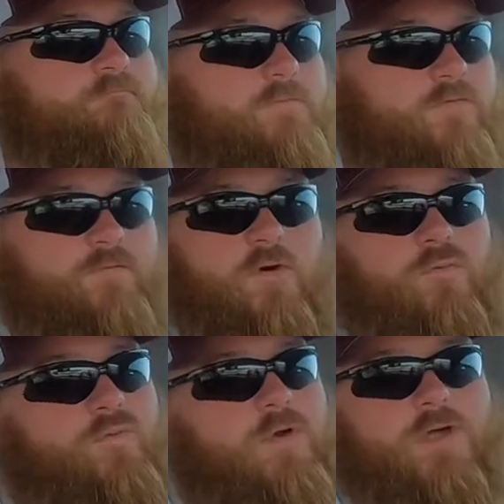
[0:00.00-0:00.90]
the
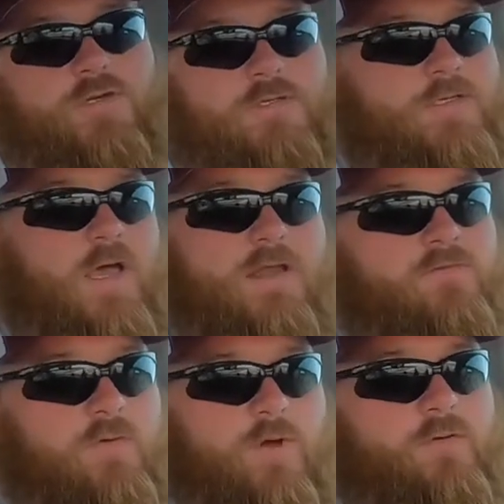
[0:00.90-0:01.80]
film production side of
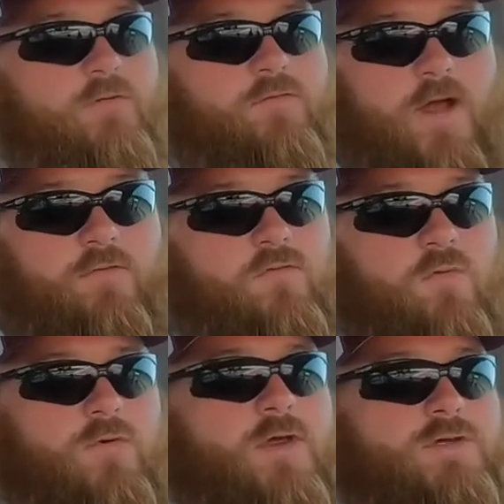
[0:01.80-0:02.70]
Kubota Tractor
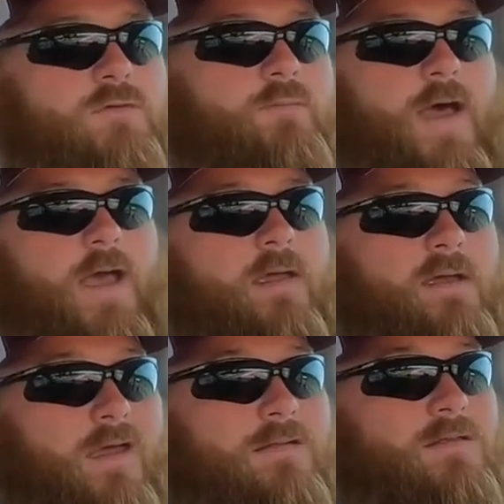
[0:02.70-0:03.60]
Corporation, back
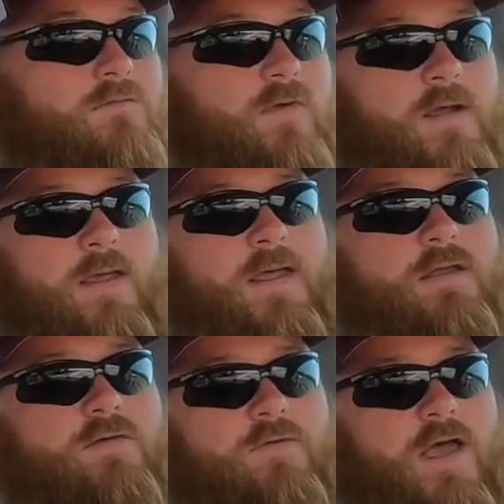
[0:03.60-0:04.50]
at the very
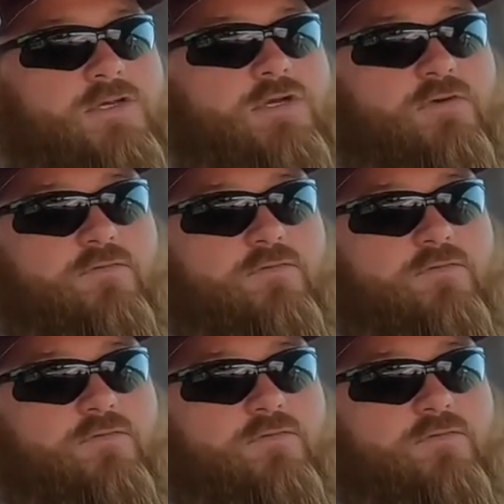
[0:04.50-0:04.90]
end of last year,